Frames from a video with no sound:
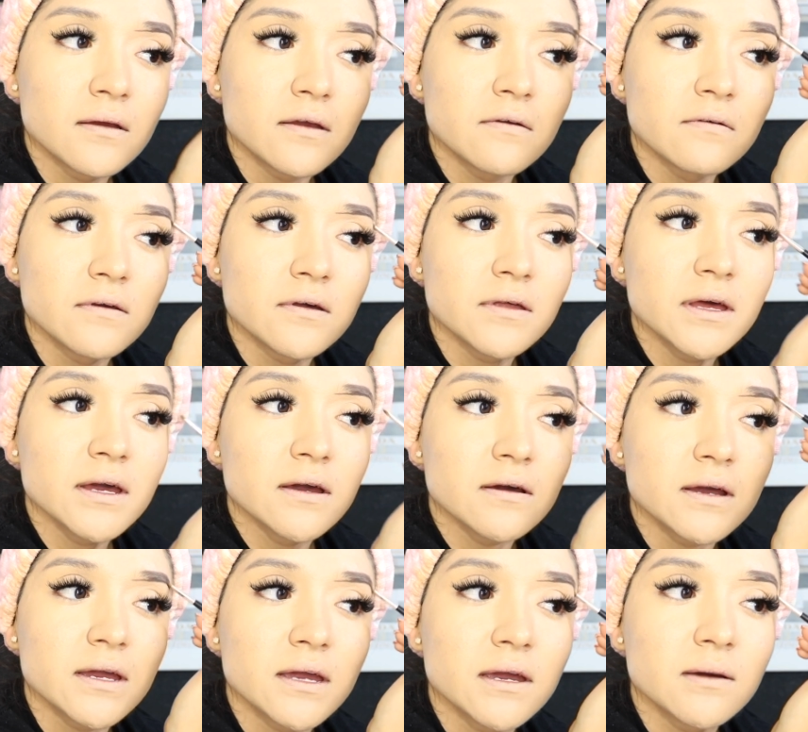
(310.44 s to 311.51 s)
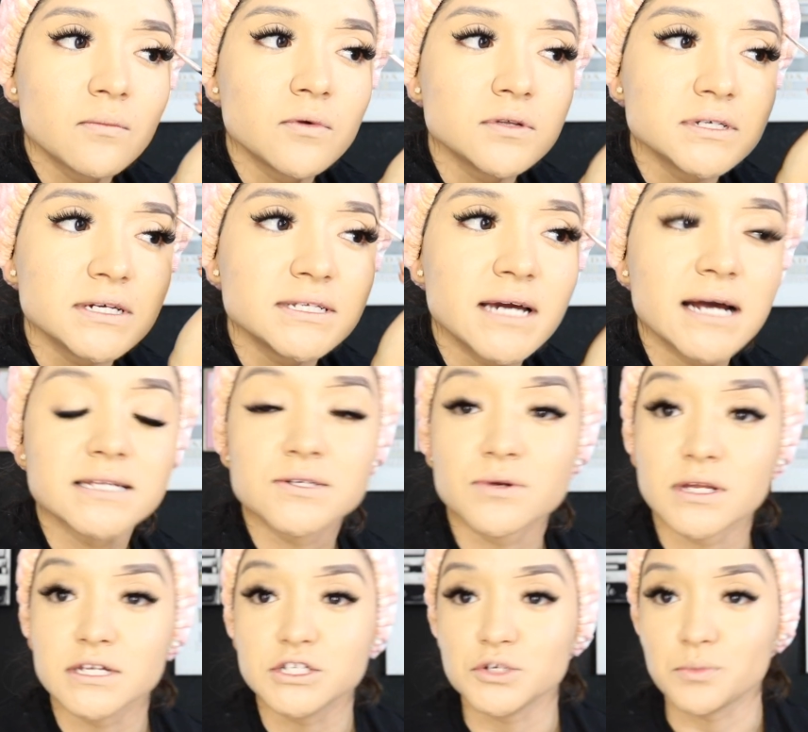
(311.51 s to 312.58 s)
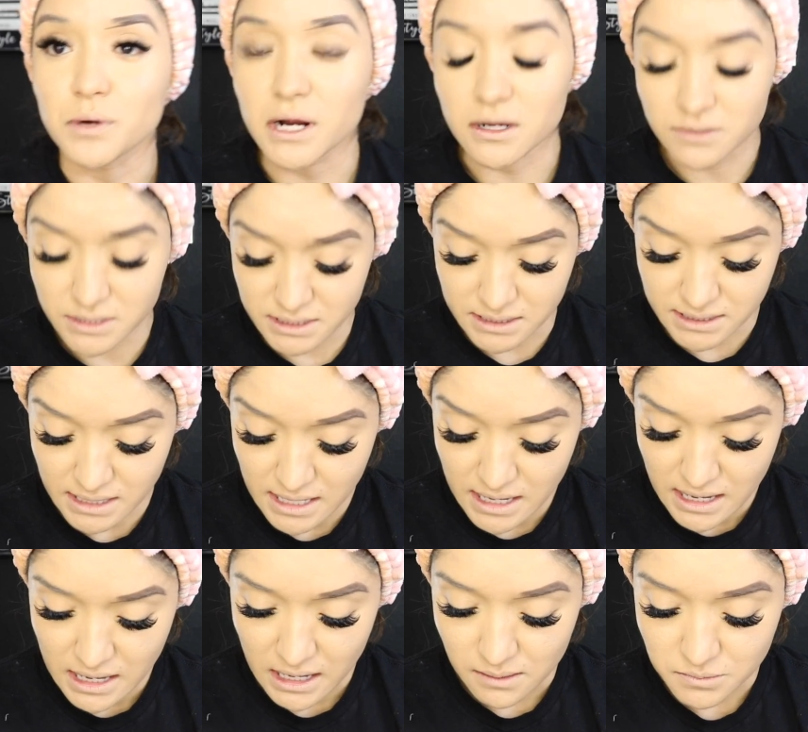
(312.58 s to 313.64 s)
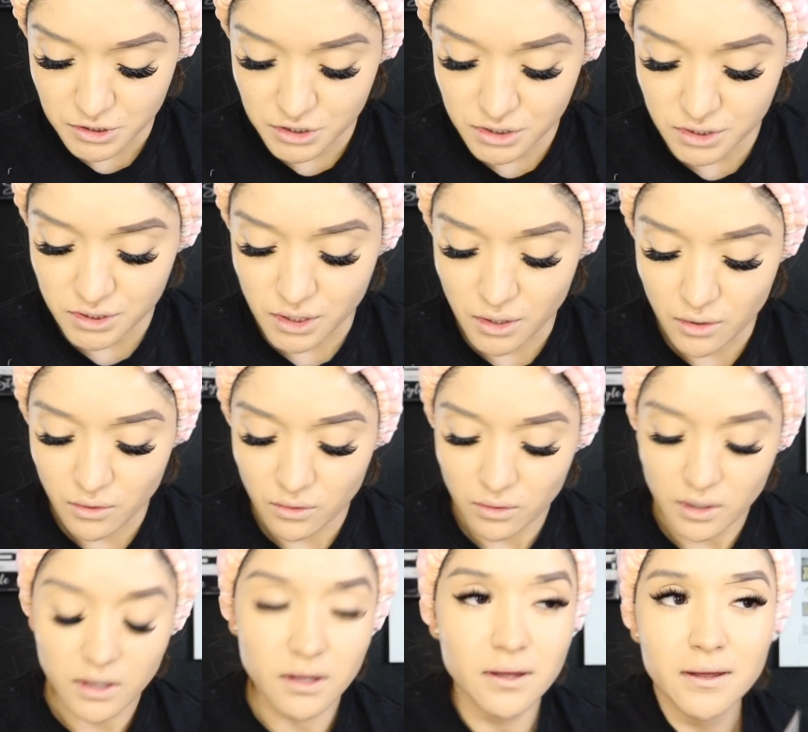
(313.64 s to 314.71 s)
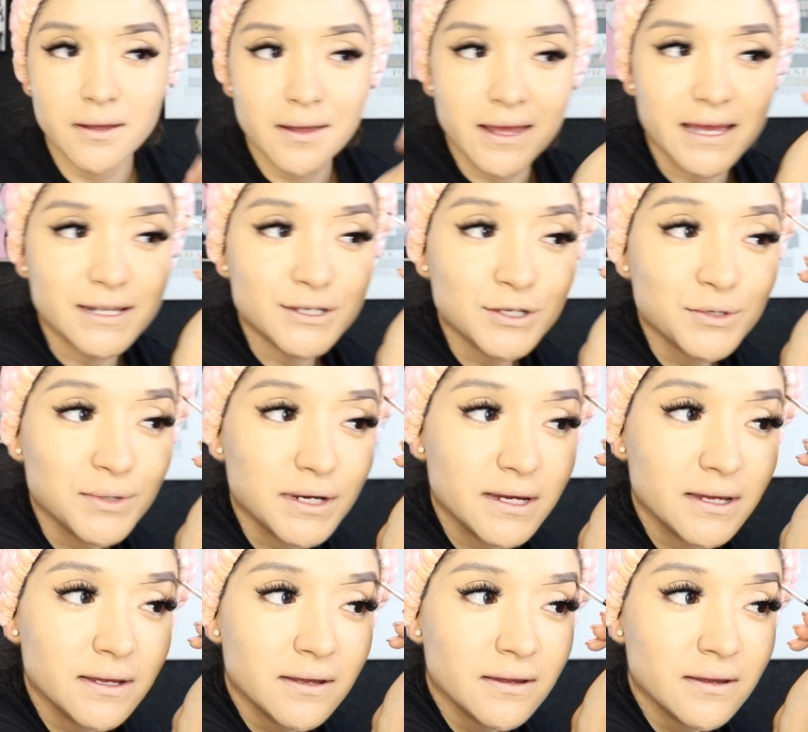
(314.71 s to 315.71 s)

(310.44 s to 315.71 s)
I feel like I can't multitask when I do brows because I'm just so into it.